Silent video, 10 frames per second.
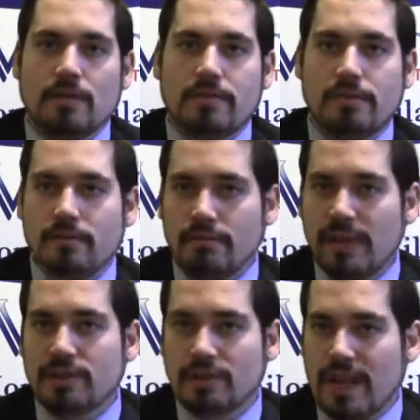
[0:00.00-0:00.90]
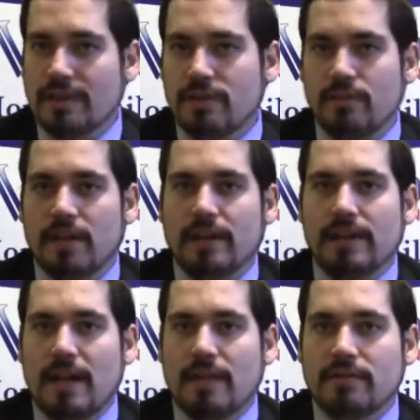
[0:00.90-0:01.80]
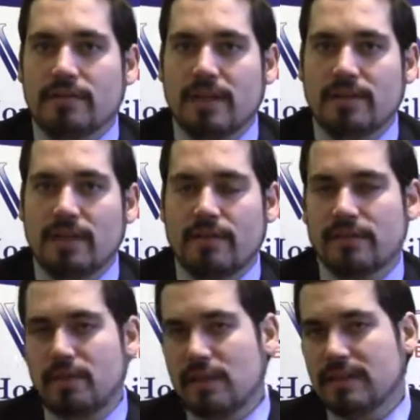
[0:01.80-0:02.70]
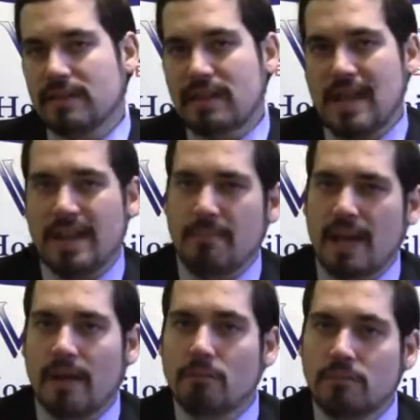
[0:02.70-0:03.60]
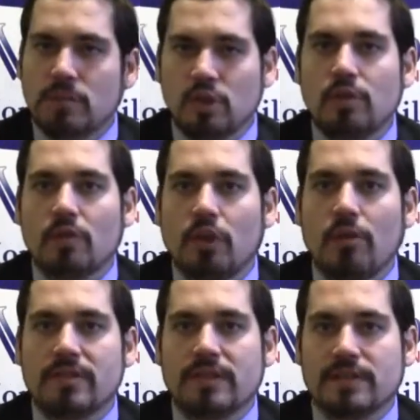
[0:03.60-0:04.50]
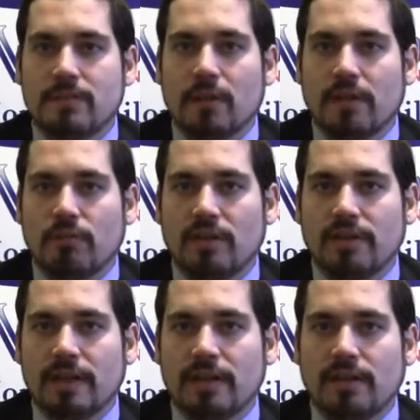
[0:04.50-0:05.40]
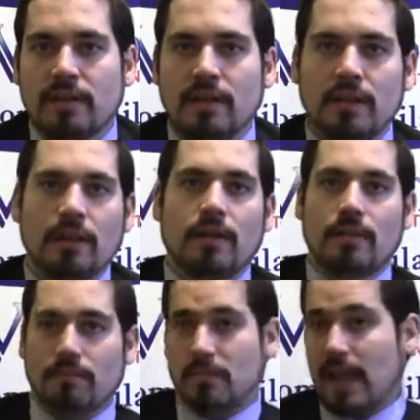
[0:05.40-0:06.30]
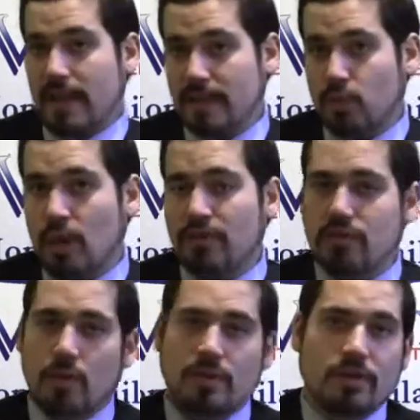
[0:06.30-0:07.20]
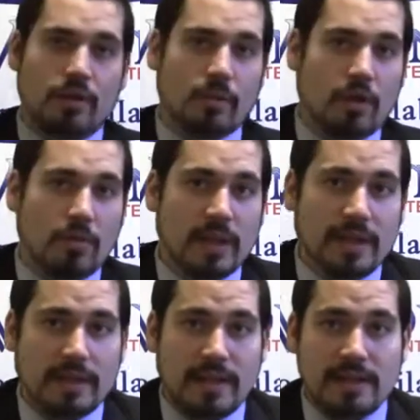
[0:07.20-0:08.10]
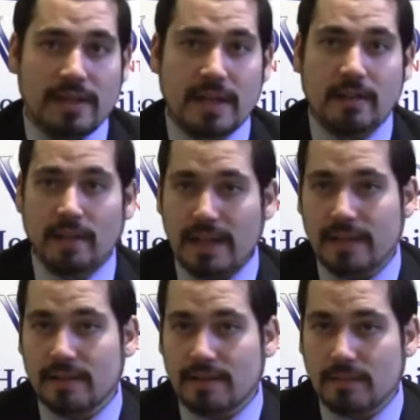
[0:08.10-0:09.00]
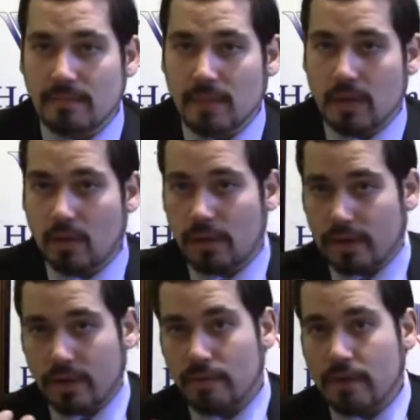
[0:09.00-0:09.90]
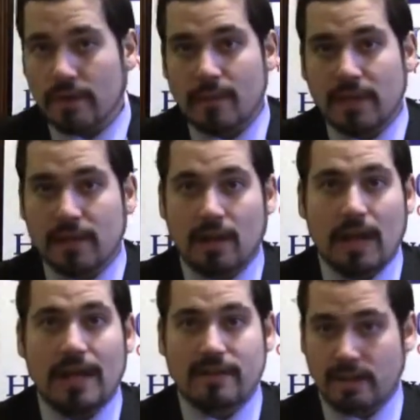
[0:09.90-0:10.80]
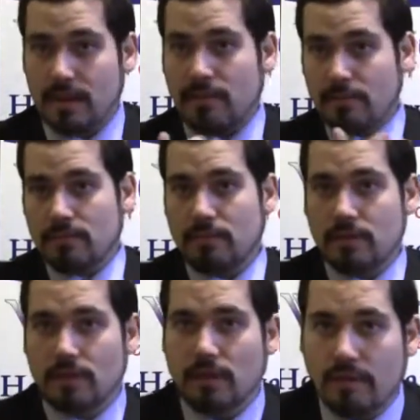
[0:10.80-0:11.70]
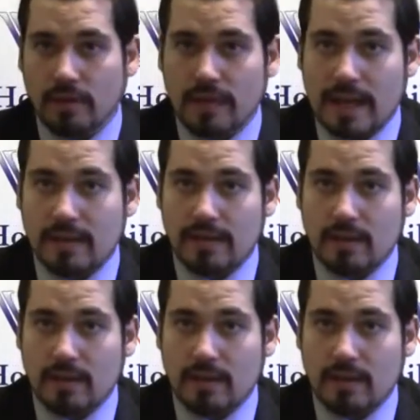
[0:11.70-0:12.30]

to reach that $2 million sales level. So let's say about two closings a month we'll need. Now that's one short-term goal. We need to get leads in order to convert them into clients and then convert that into